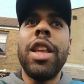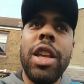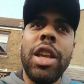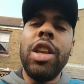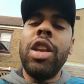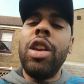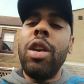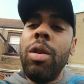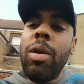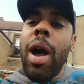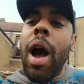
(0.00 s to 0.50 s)

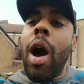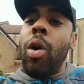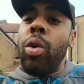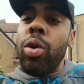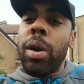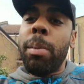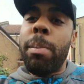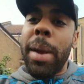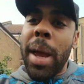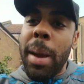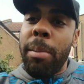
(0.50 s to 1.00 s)
you
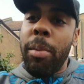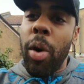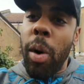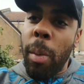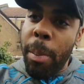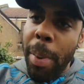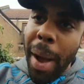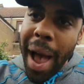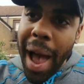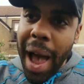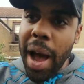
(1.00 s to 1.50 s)
hold a bit more
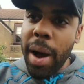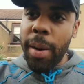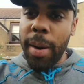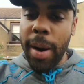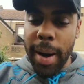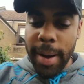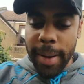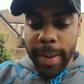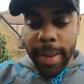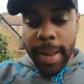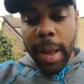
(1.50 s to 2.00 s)

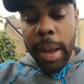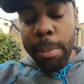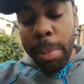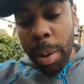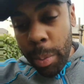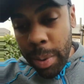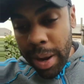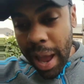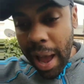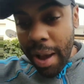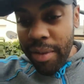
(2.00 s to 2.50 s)
power.
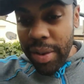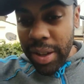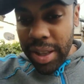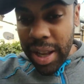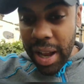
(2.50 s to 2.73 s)
But we haven't